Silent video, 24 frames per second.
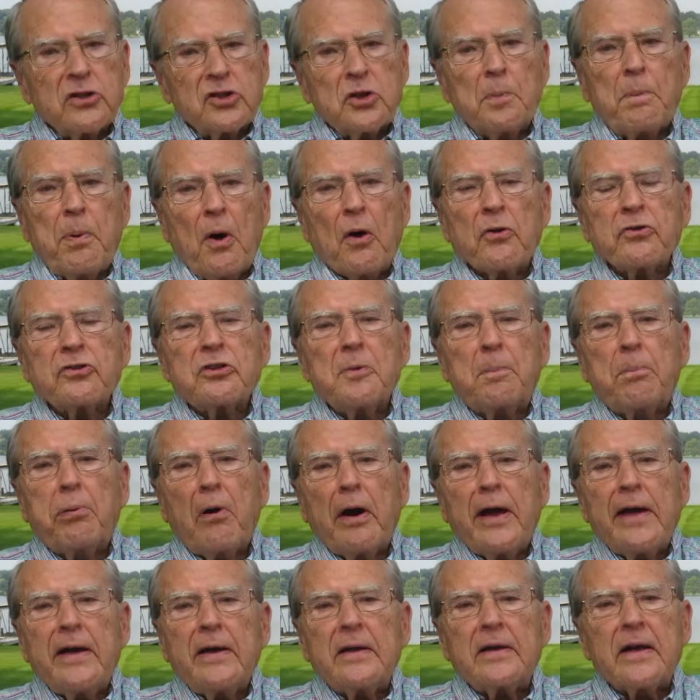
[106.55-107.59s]
supposed to
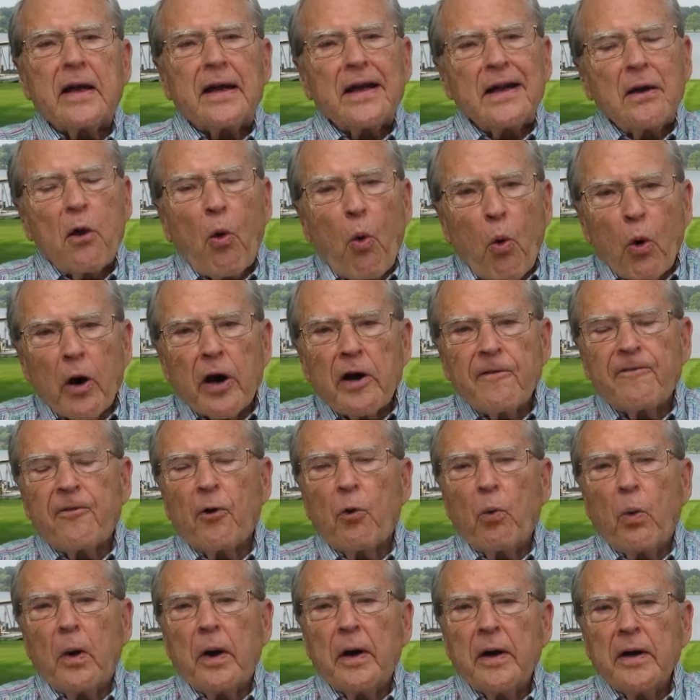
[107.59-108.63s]
pray it word
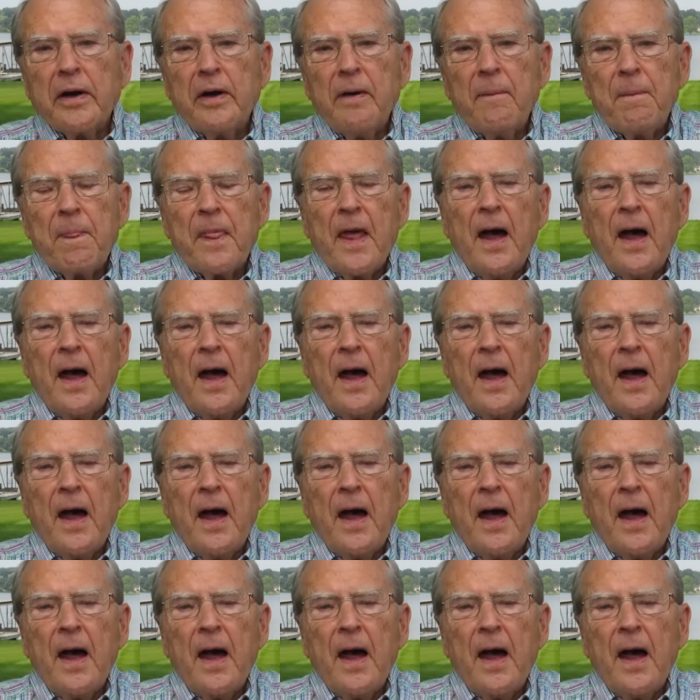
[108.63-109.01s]
for word?